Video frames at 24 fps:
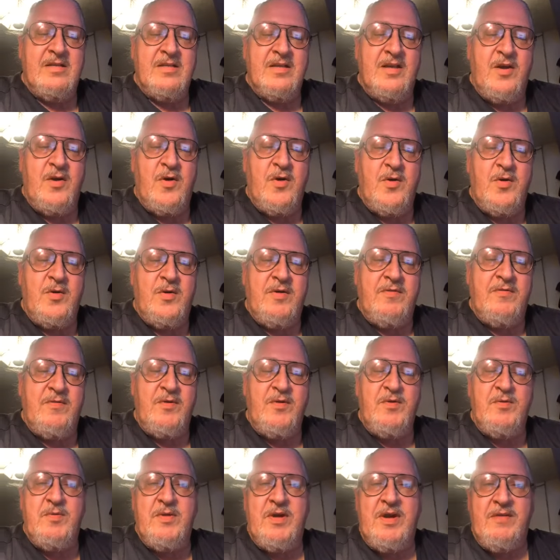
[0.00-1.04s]
So
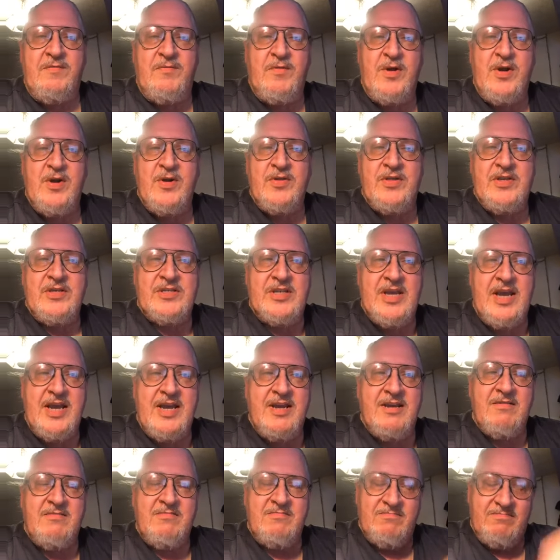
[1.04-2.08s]
if you hear this,
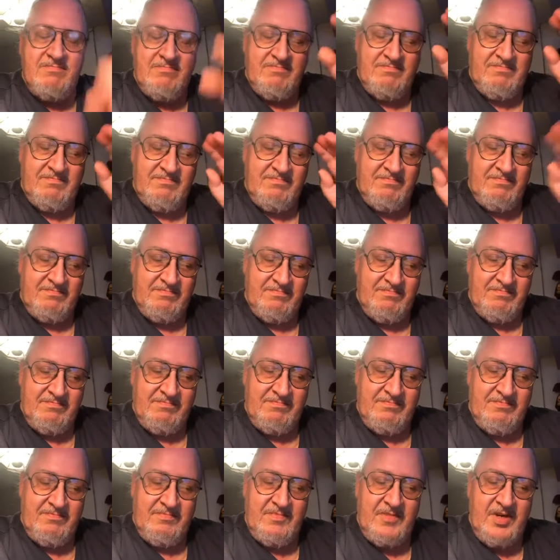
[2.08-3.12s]
Anne,
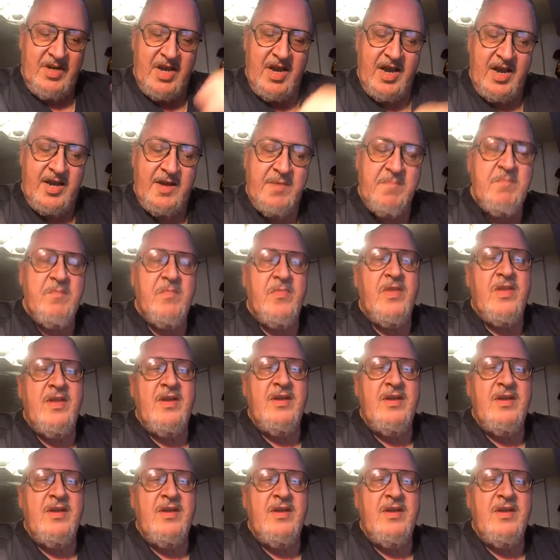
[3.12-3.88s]
yay.